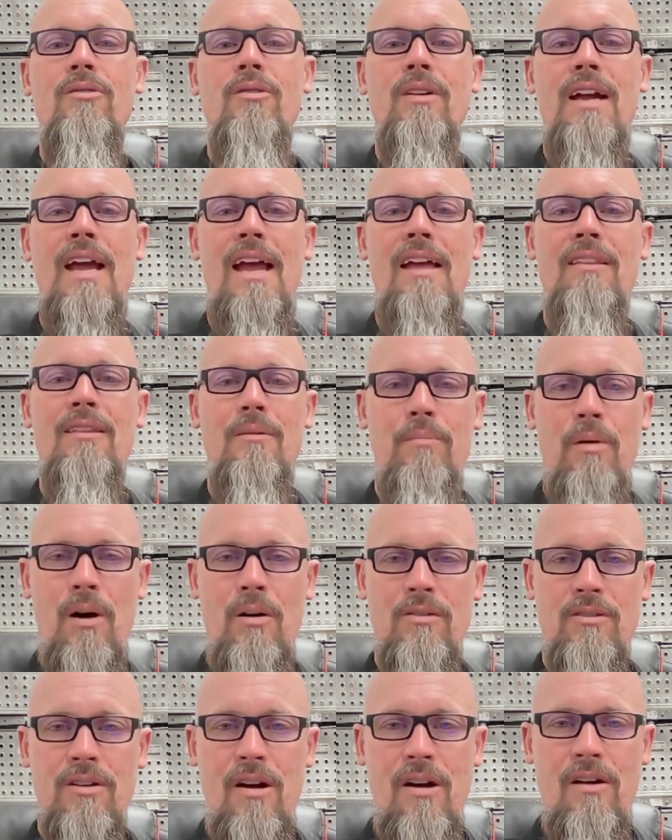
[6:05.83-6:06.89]
create the
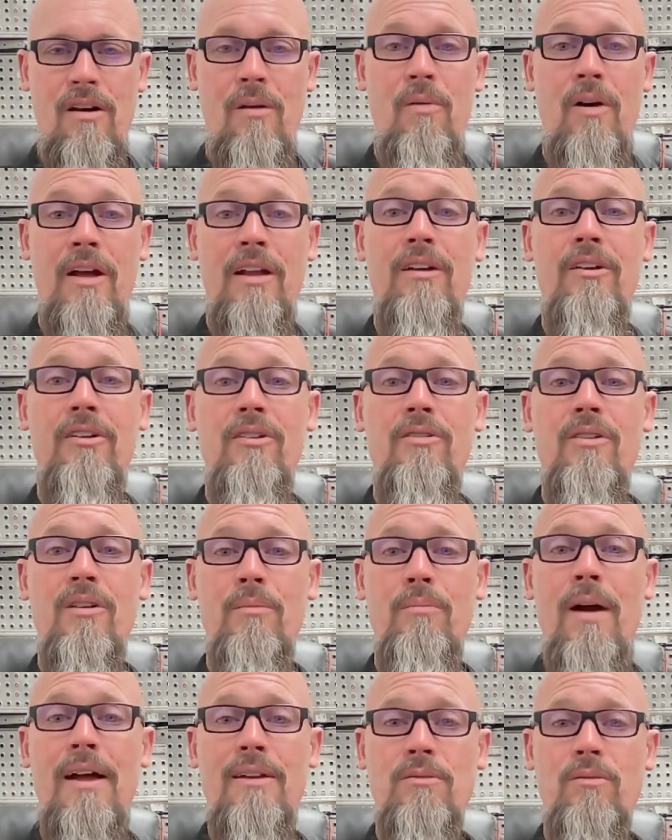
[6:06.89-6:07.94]
postcard. I want you to do your
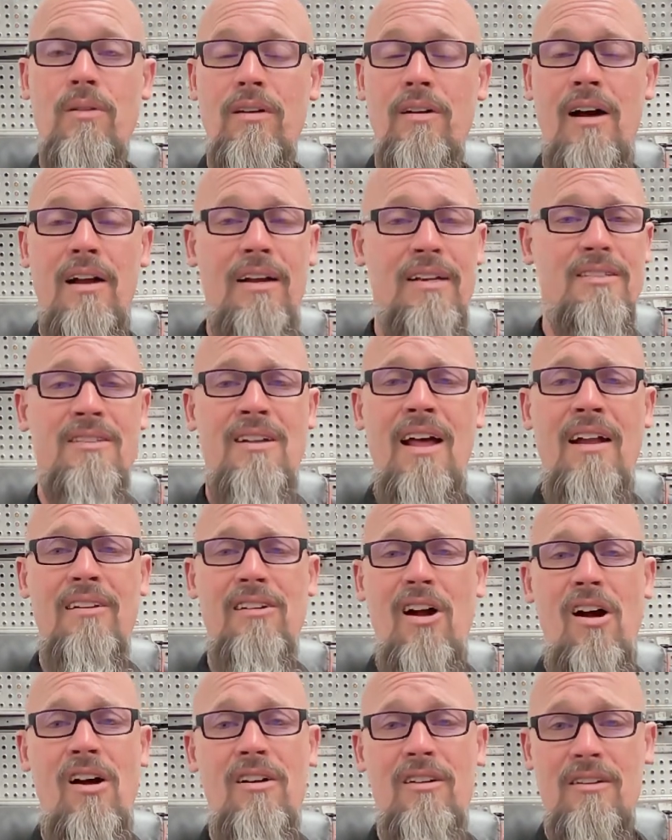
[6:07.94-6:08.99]
best work on it. It's not an
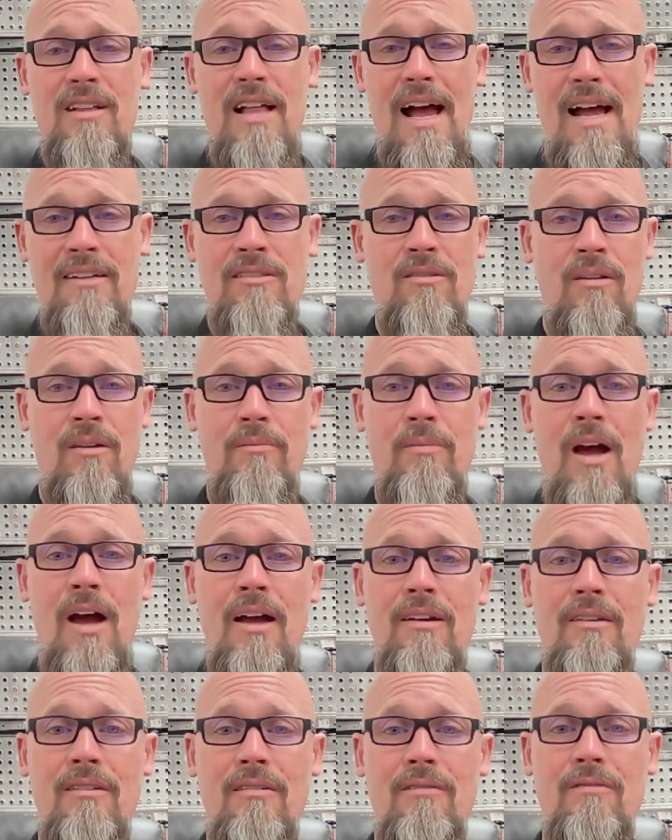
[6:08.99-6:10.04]
art class, so I'm
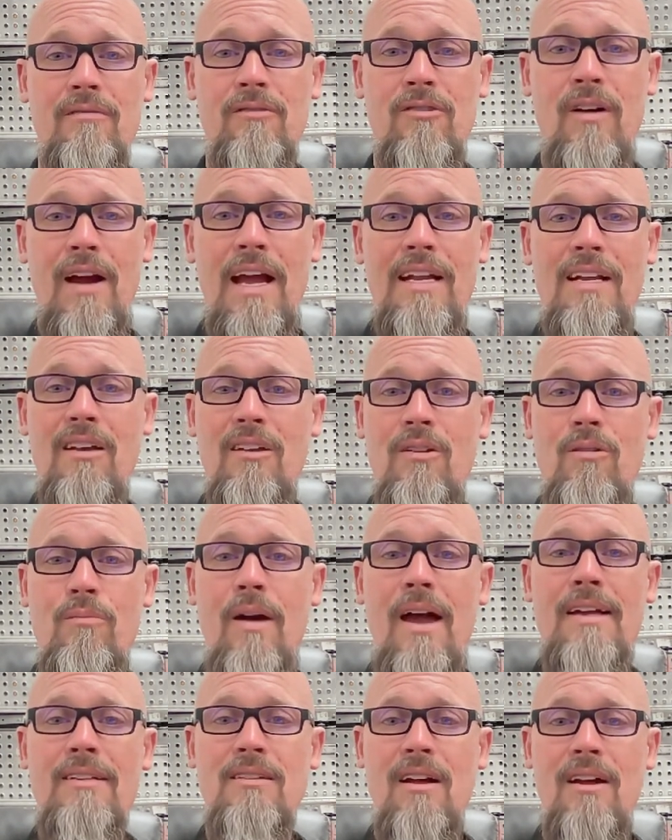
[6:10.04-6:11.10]
not grading you
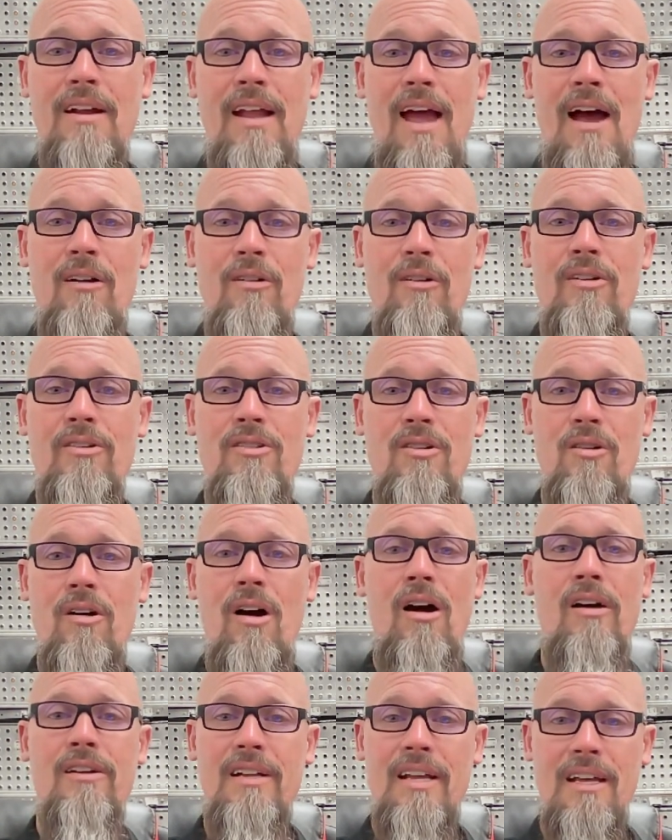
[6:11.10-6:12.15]
based on how good your
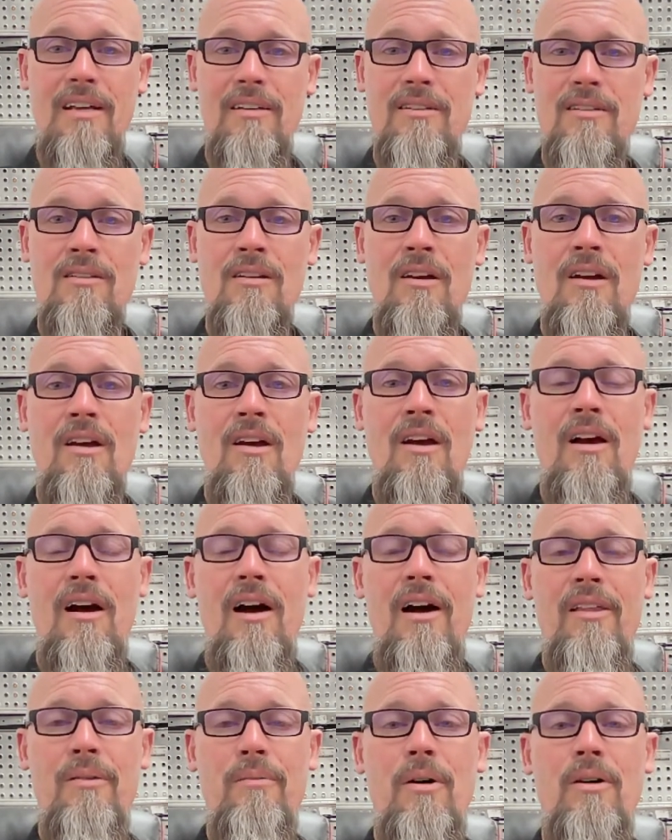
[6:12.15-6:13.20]
art is
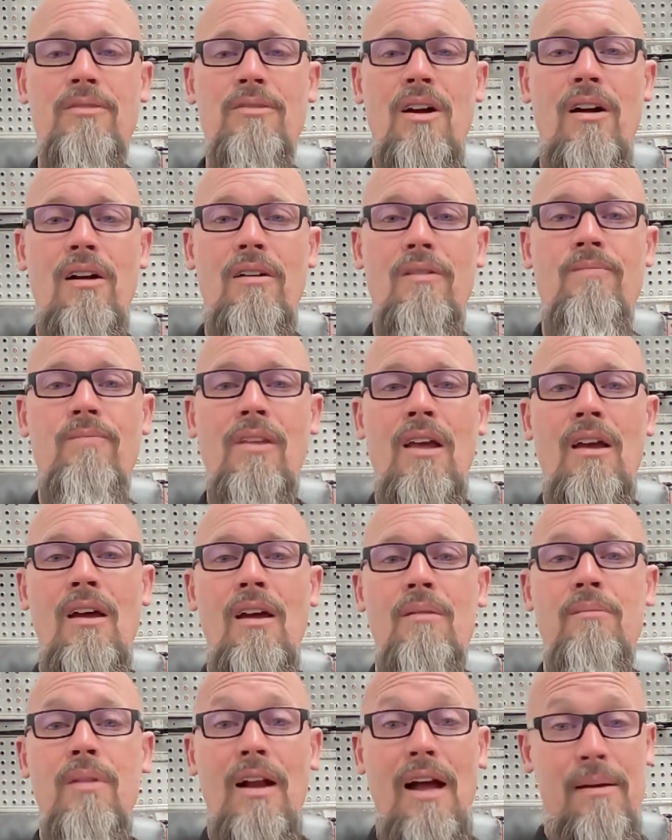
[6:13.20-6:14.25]
on the postcard,
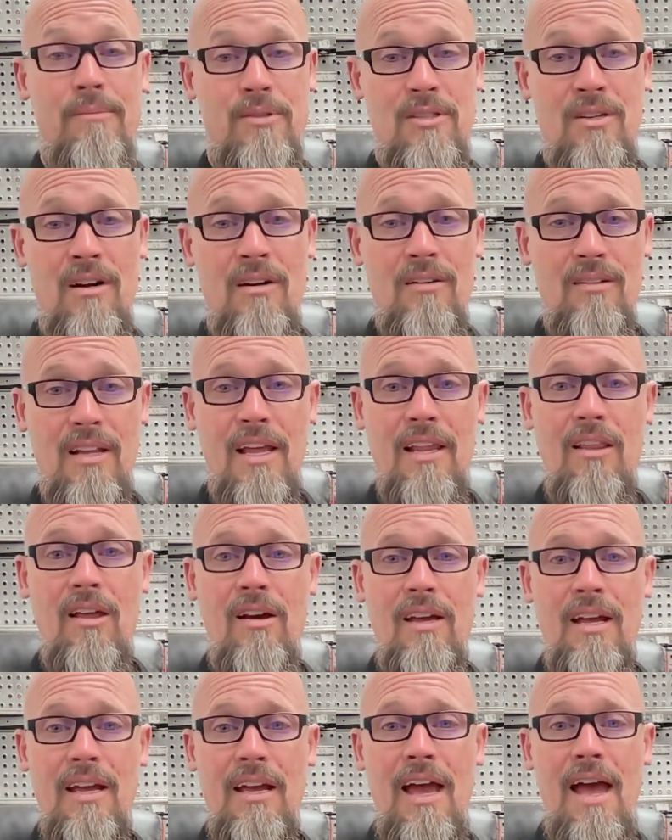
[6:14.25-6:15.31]
but I'm certainly
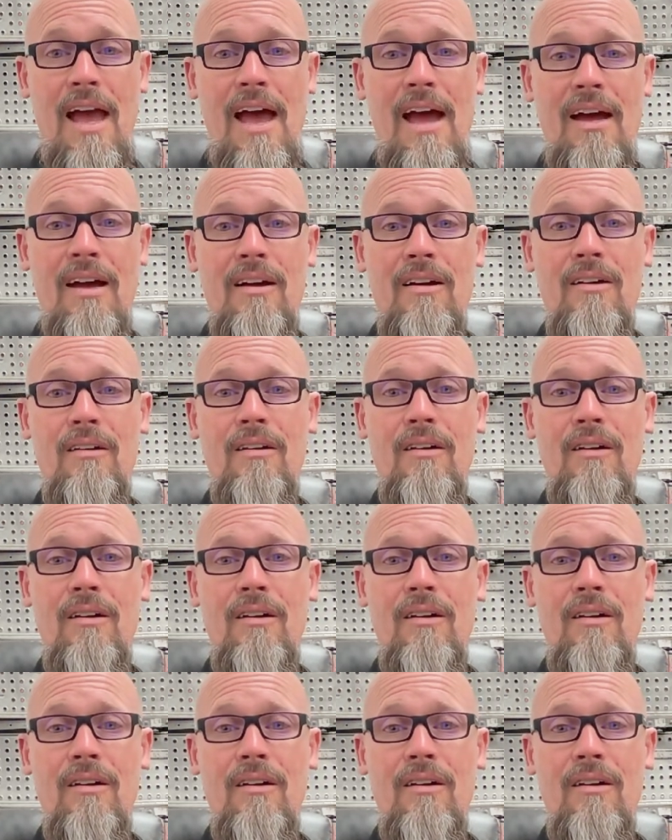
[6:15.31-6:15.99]
looking at